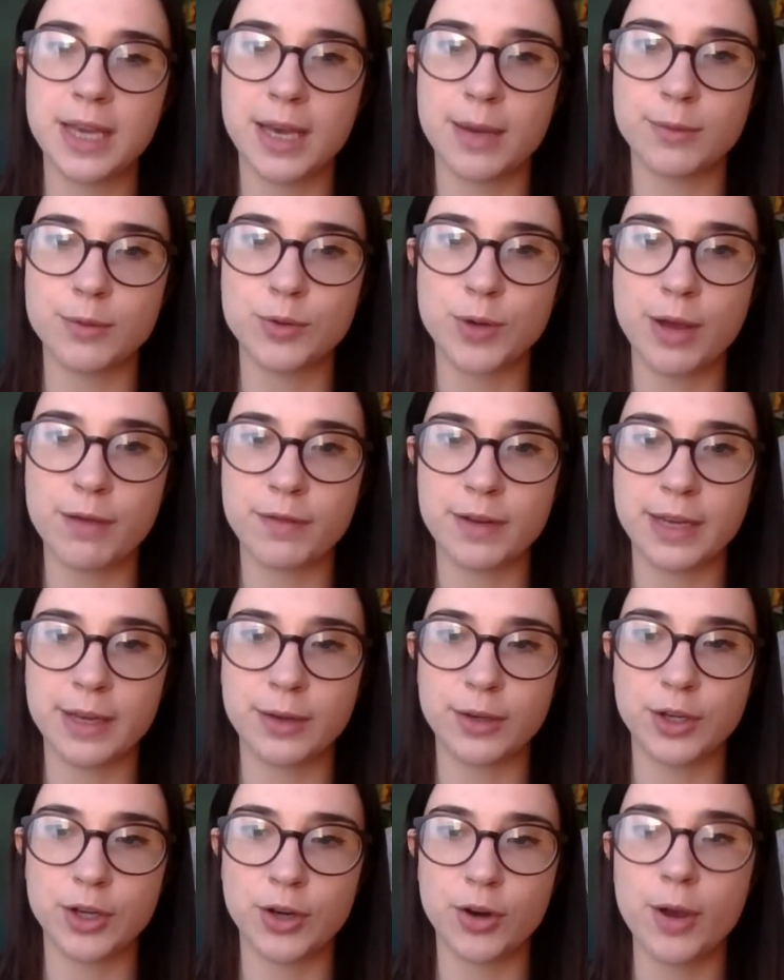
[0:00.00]
traveling
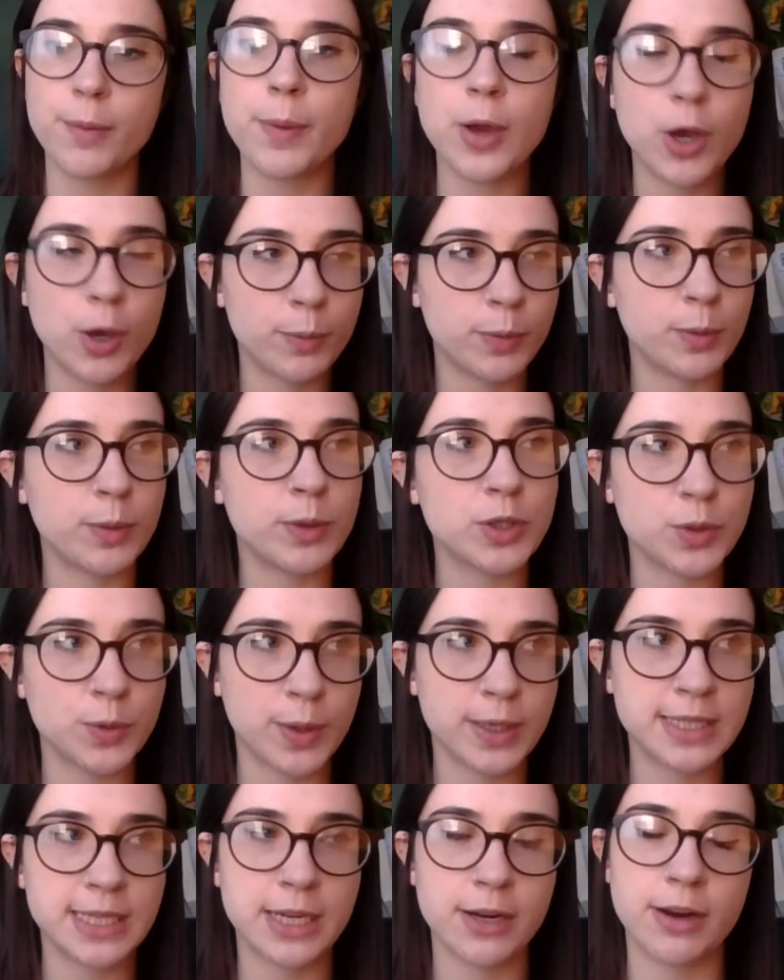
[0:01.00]
in Europe. I hope you
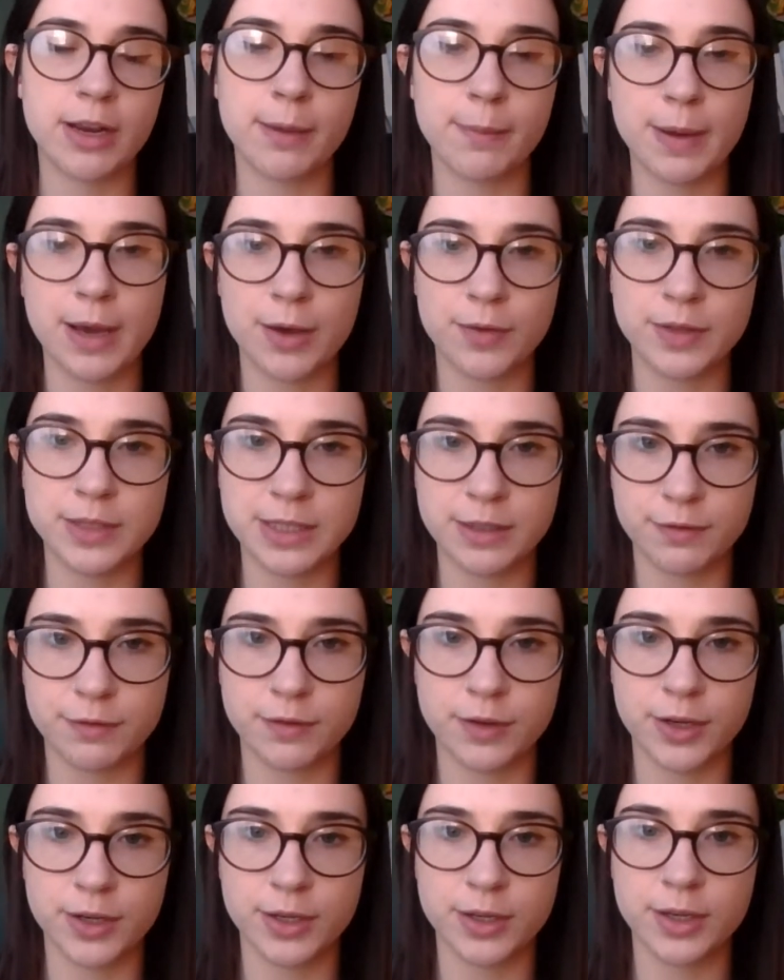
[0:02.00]
enjoyed hearing about the
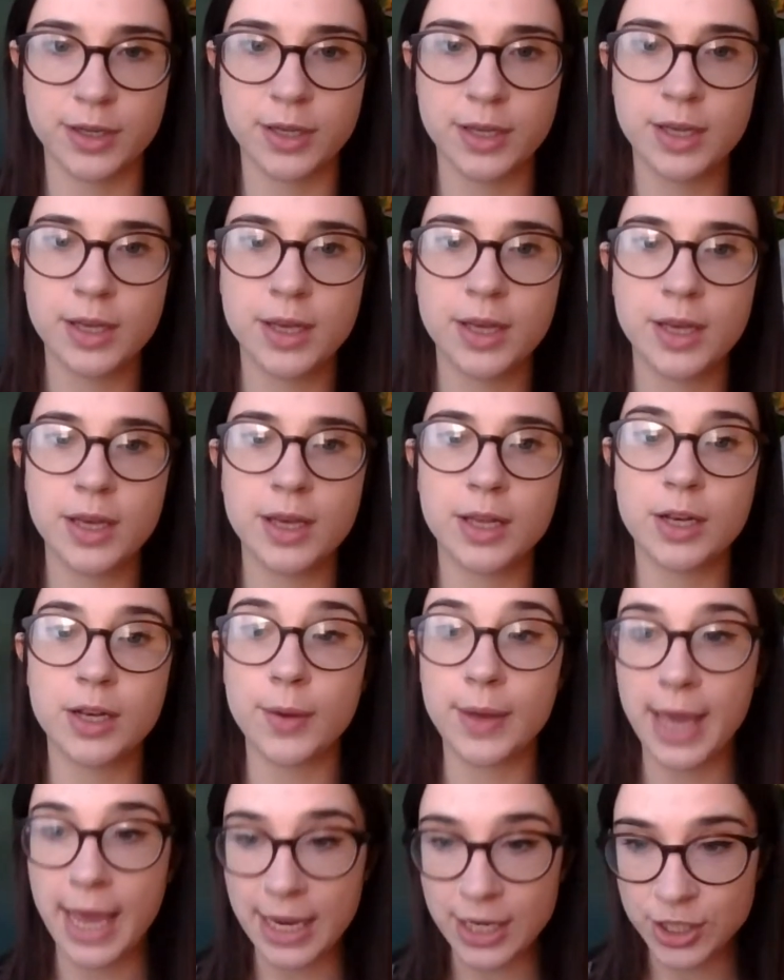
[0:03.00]
different
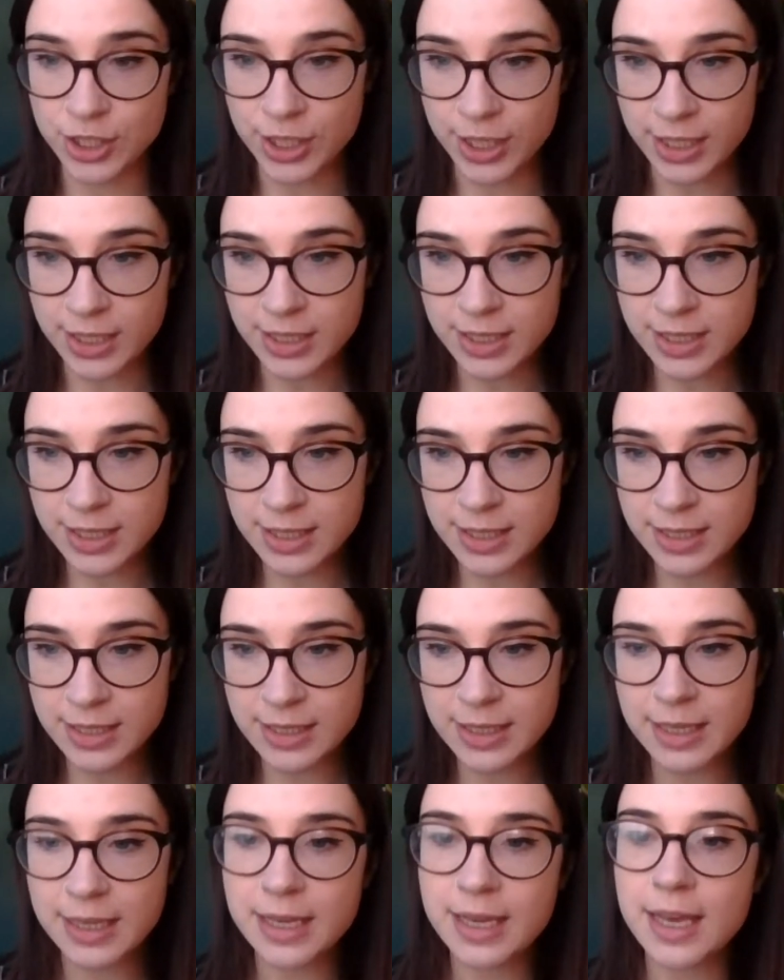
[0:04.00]

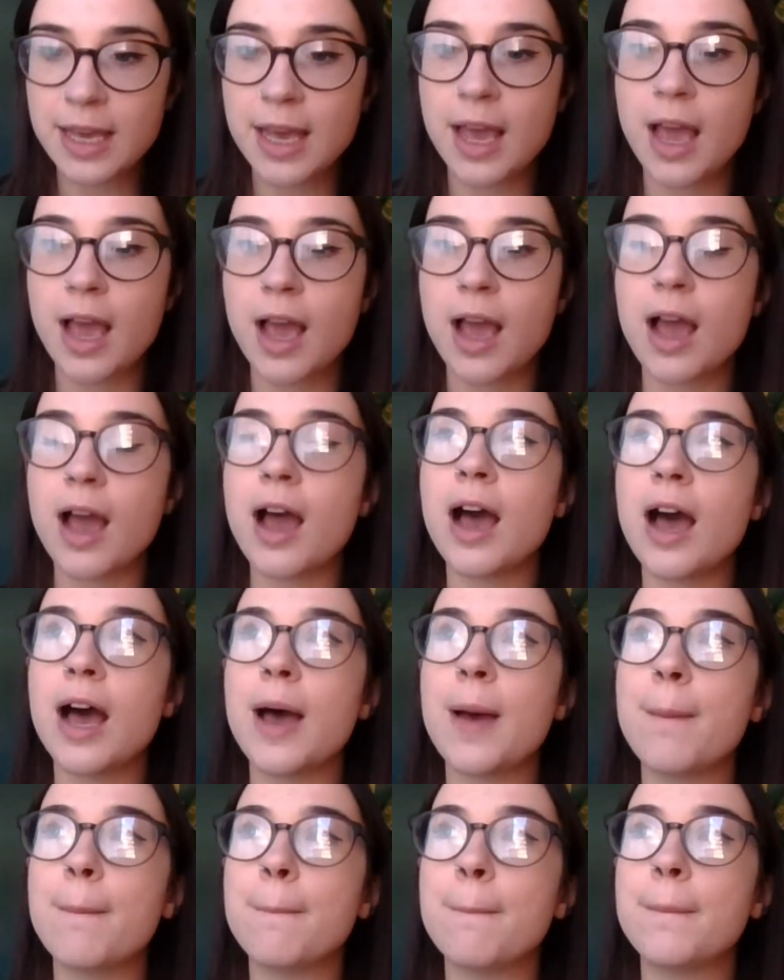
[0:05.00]
locations.
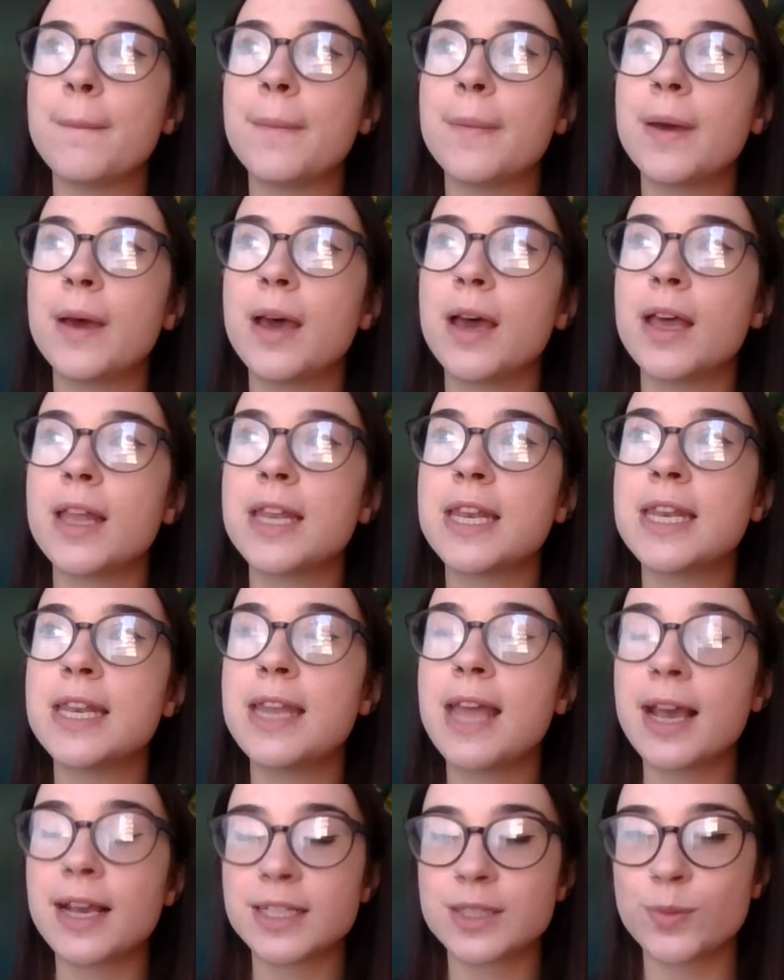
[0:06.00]

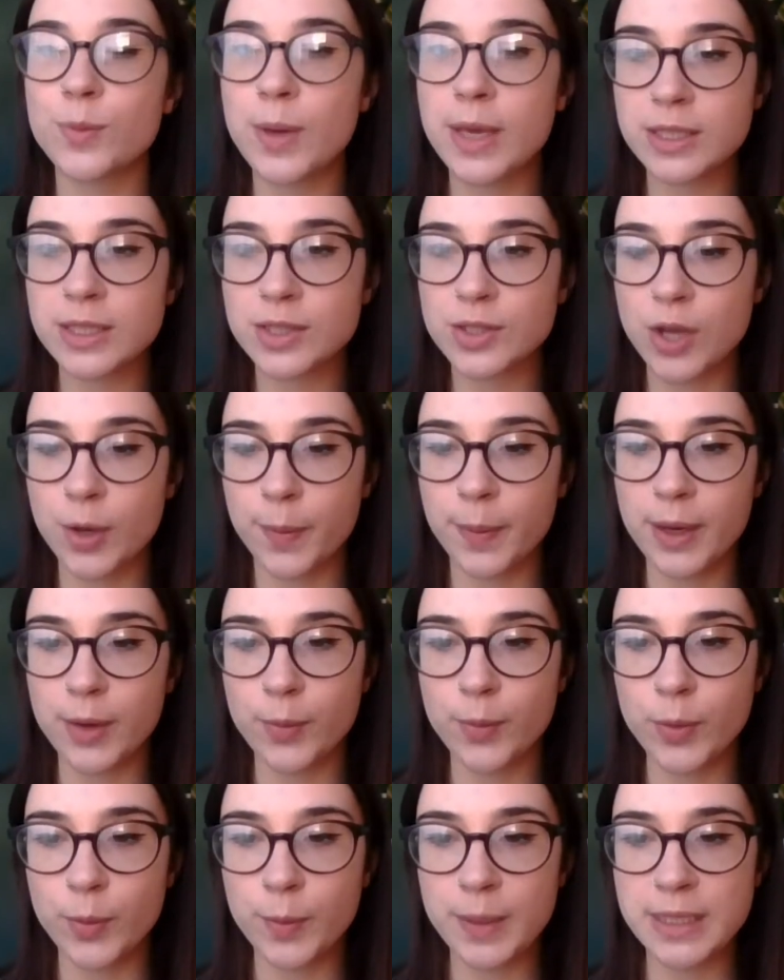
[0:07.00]
Next week's topic
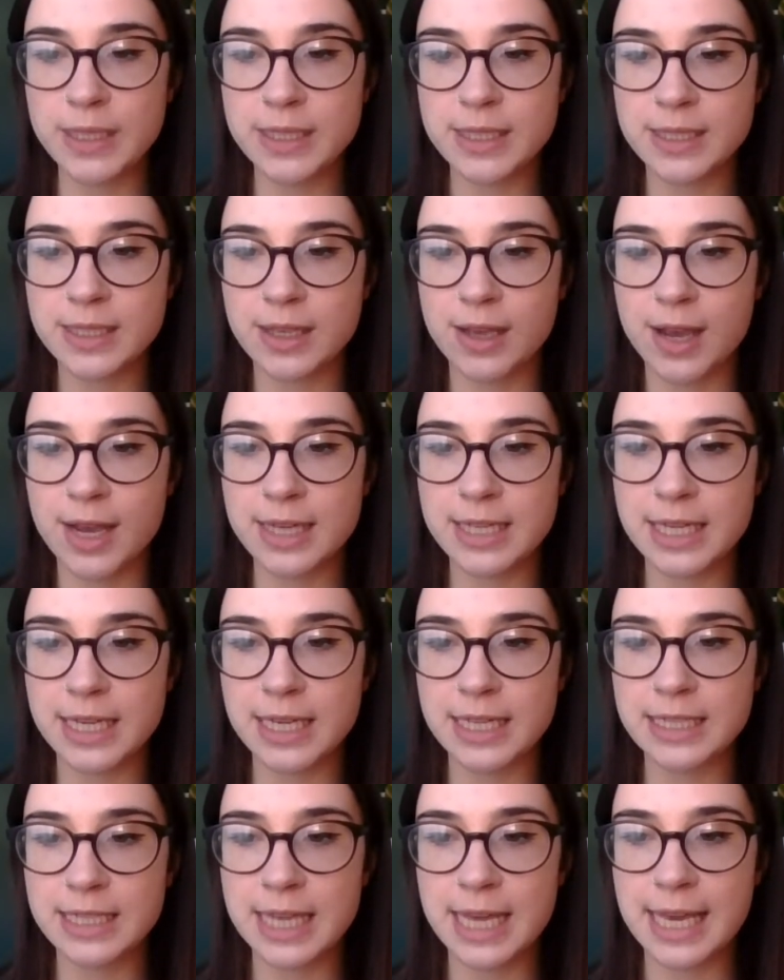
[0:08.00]
will be
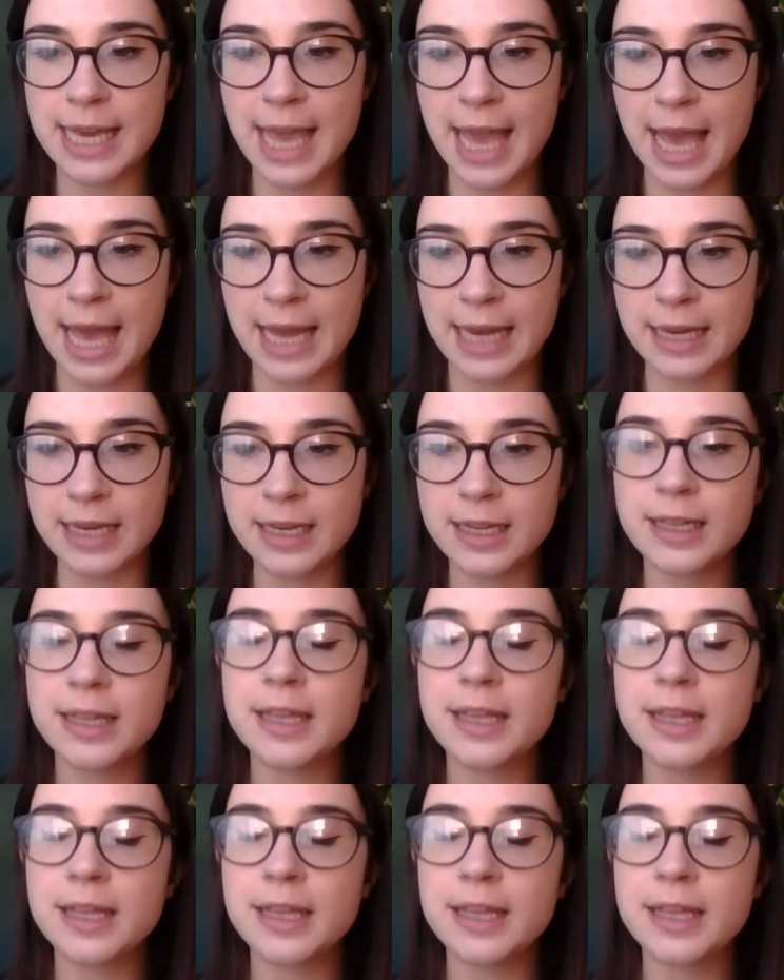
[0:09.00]
decided again